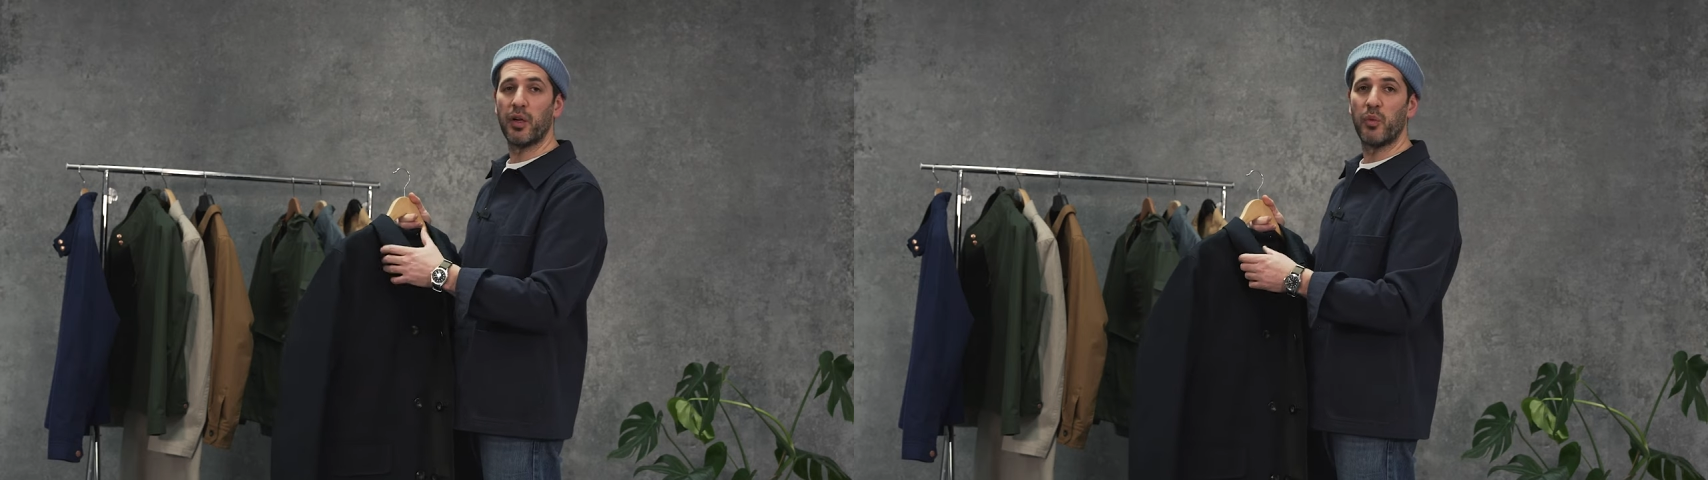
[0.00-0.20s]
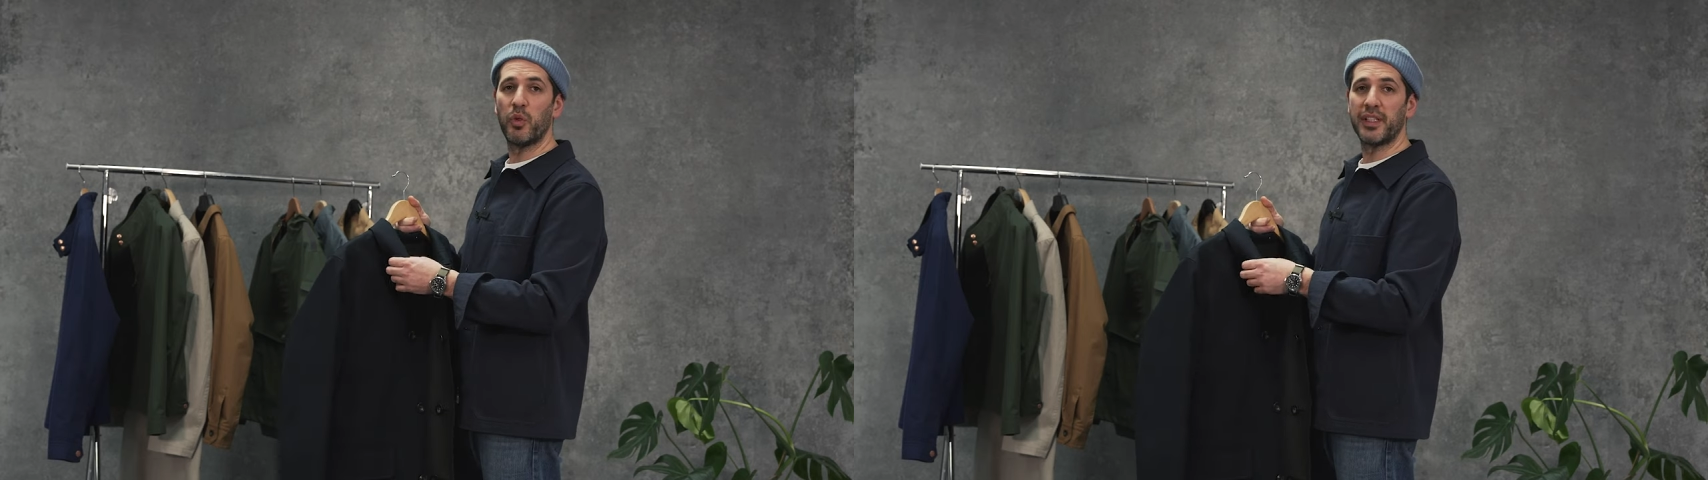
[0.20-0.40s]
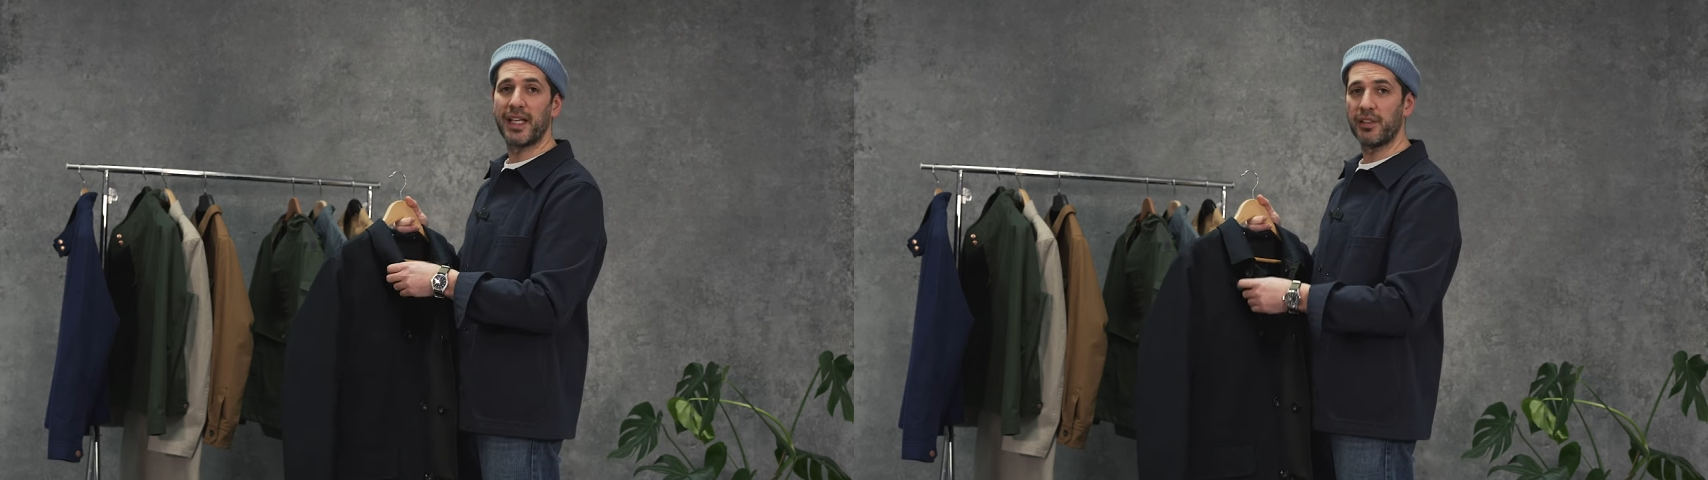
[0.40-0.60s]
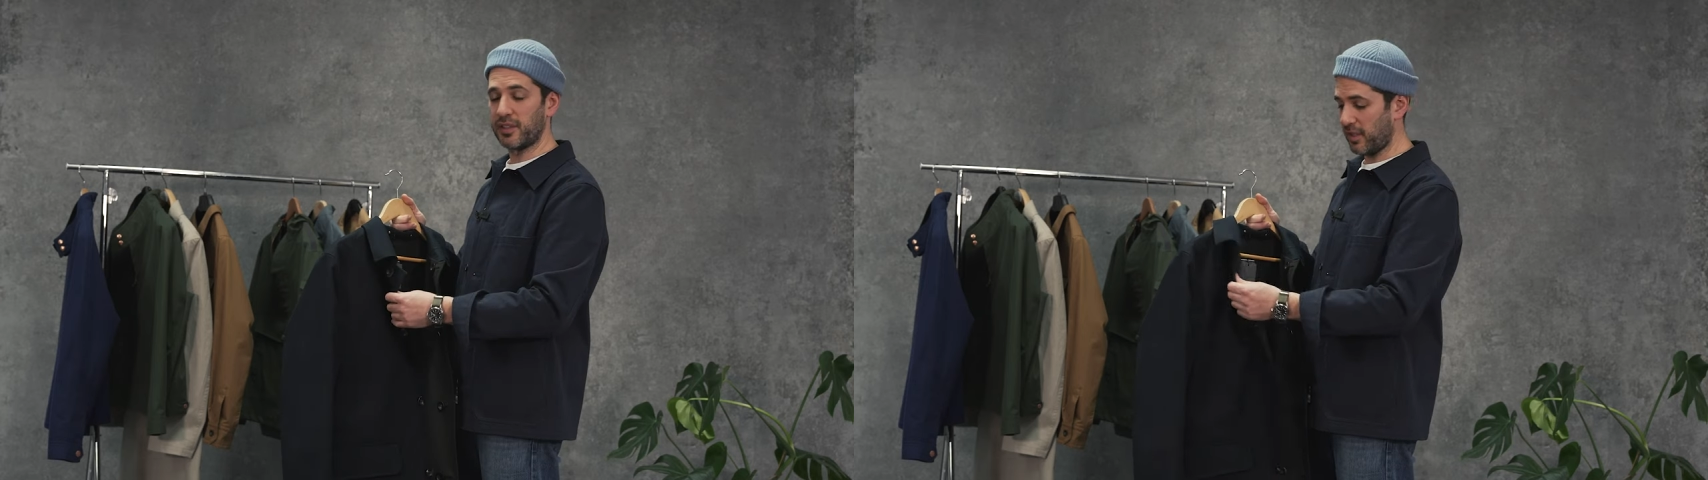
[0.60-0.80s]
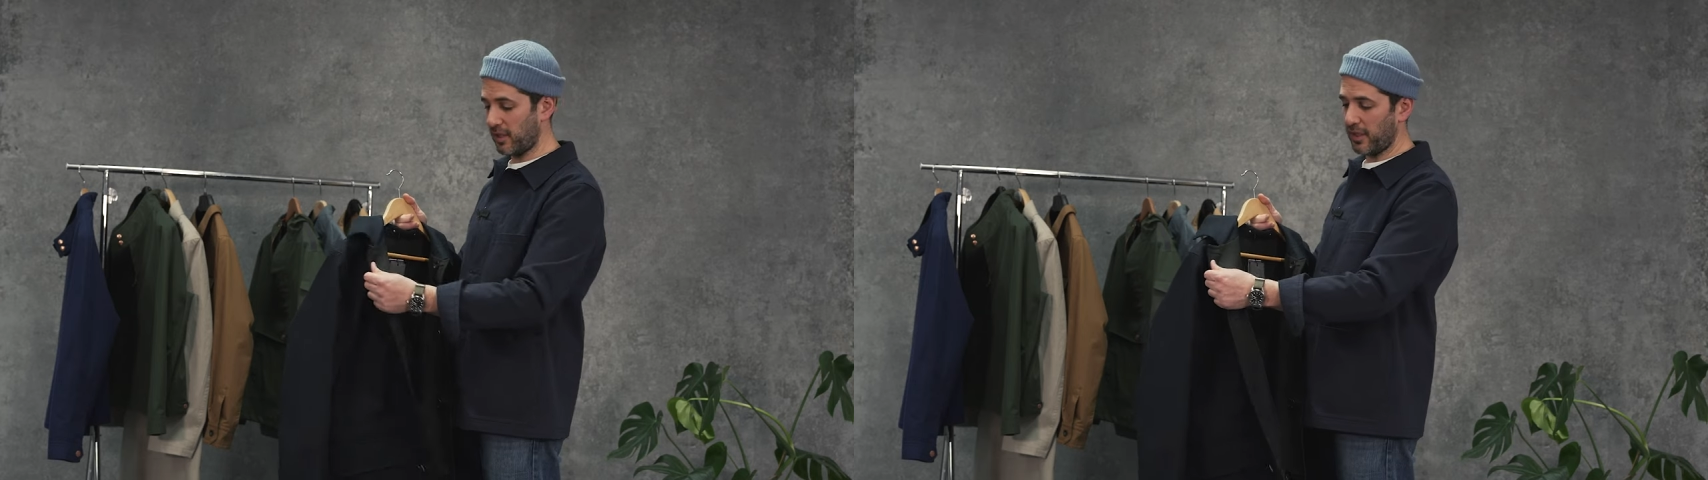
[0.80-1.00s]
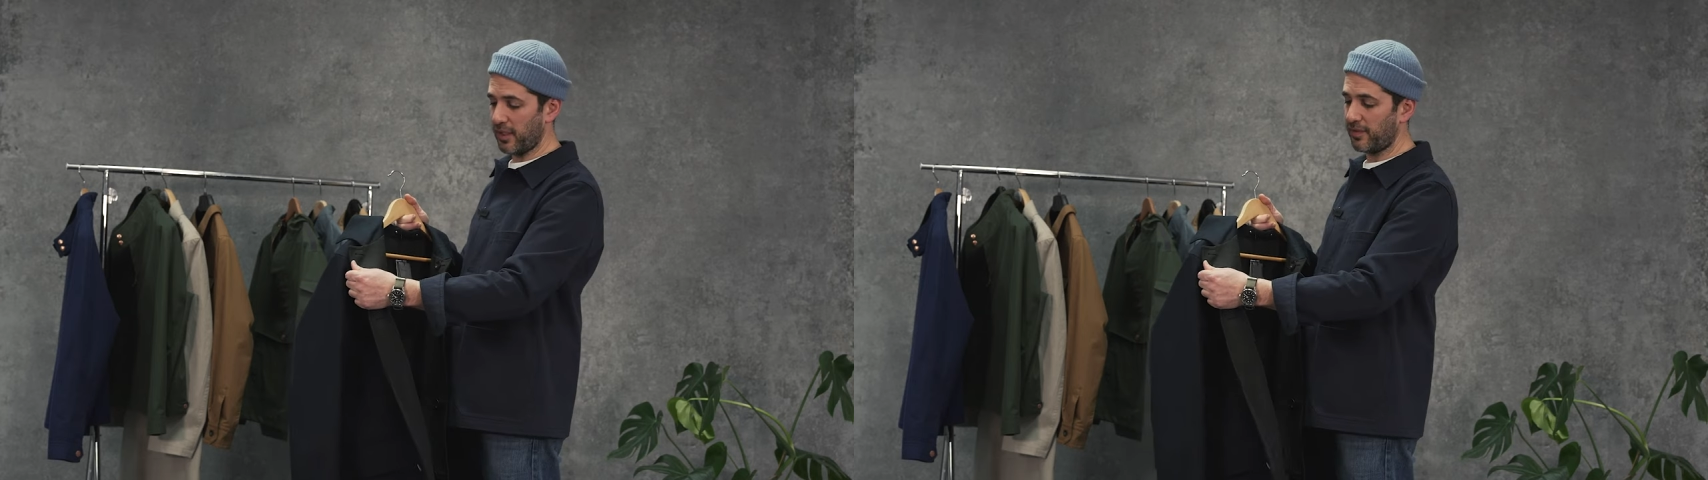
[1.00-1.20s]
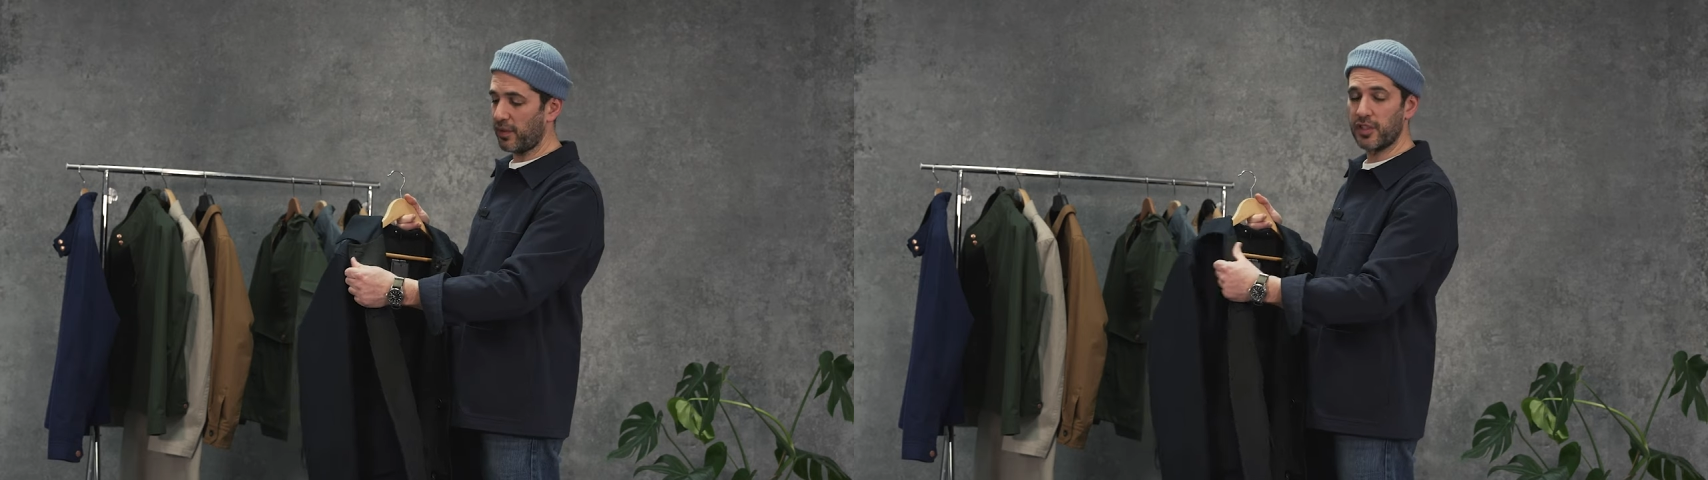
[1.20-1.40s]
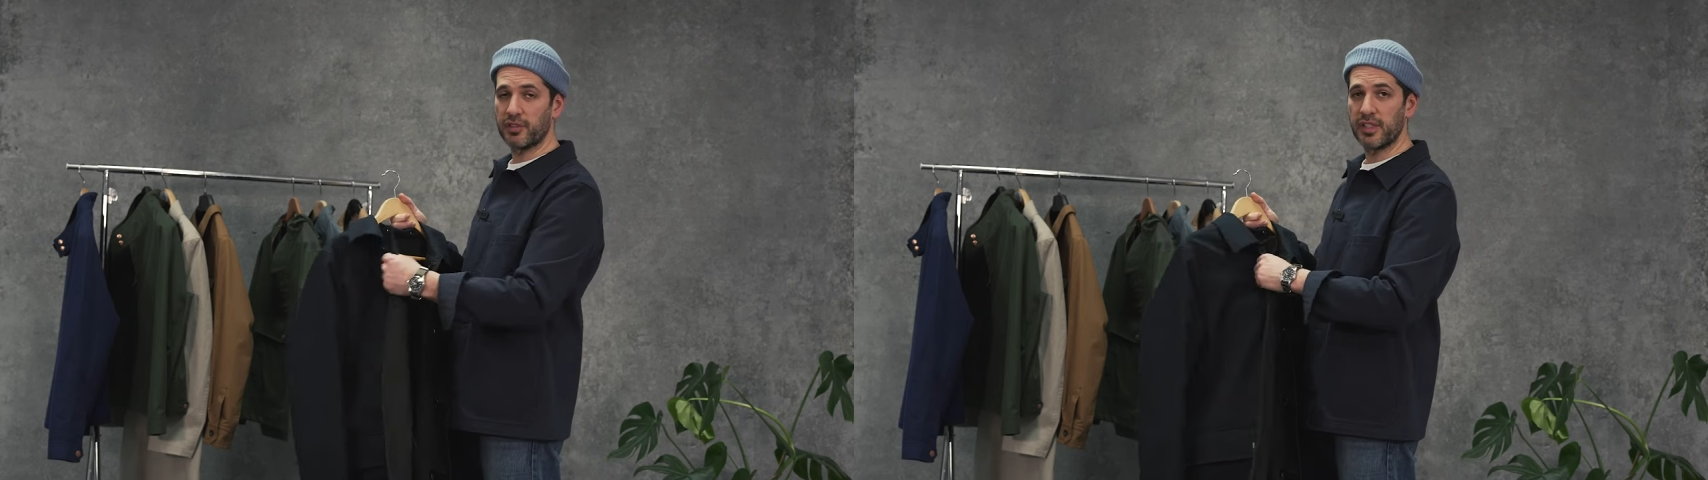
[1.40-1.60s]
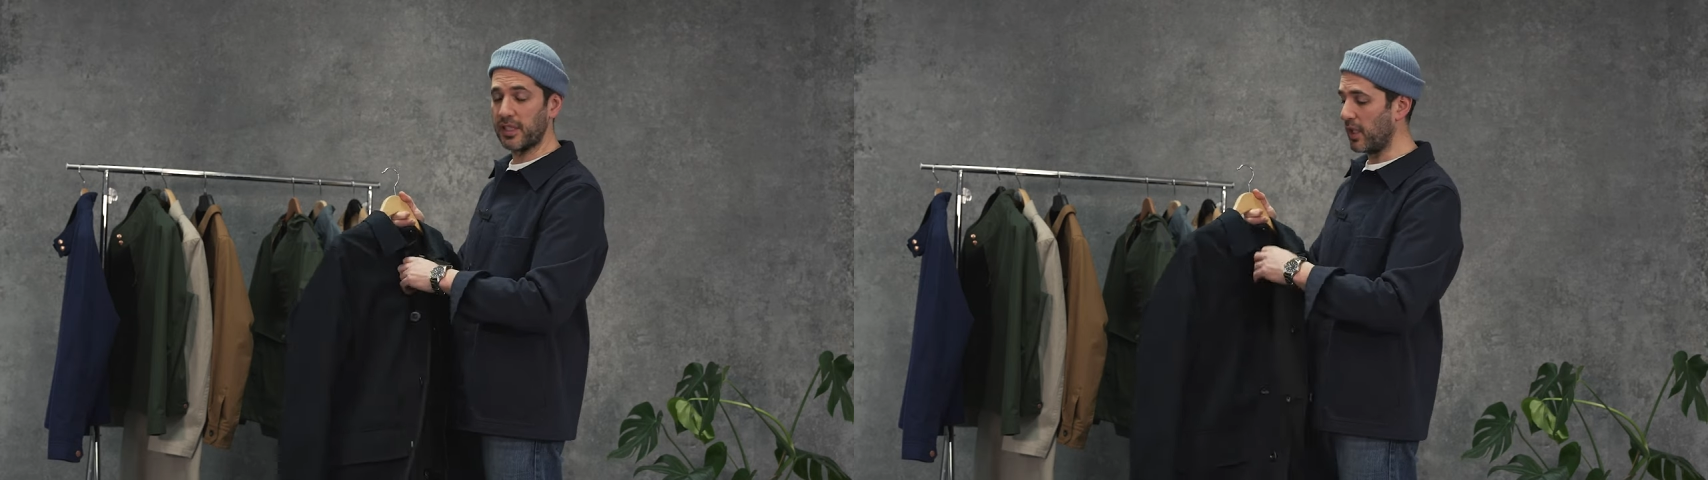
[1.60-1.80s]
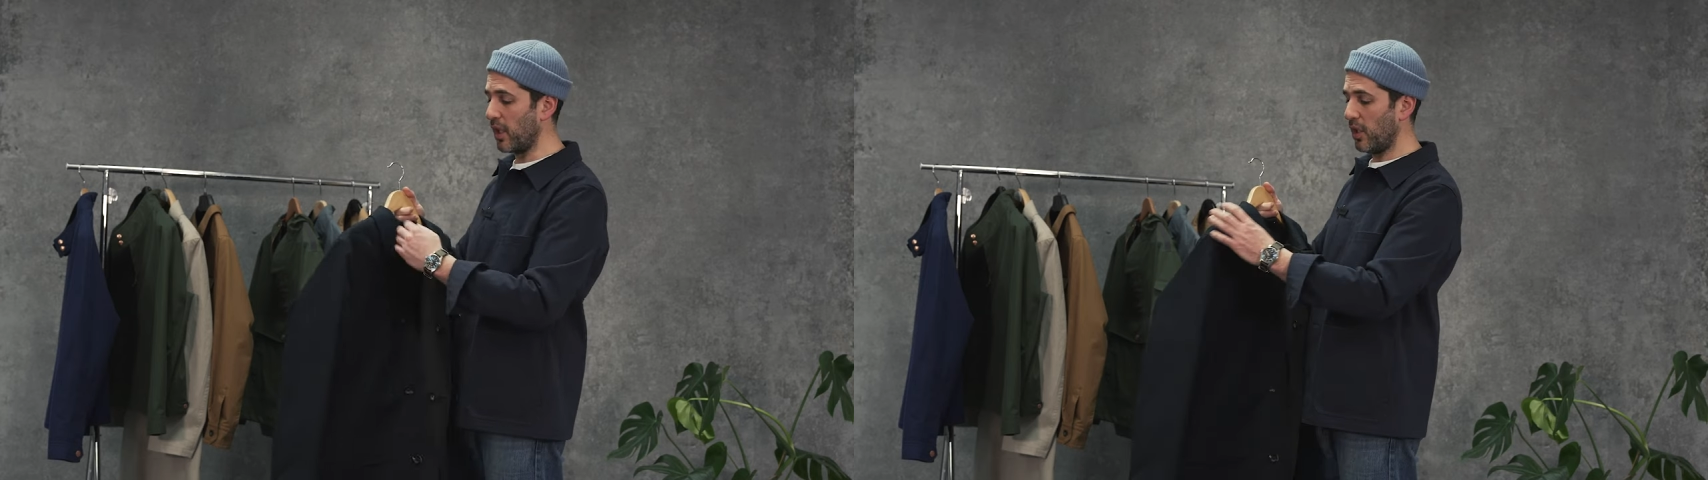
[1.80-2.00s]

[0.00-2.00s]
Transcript: a woolen outer in a forest green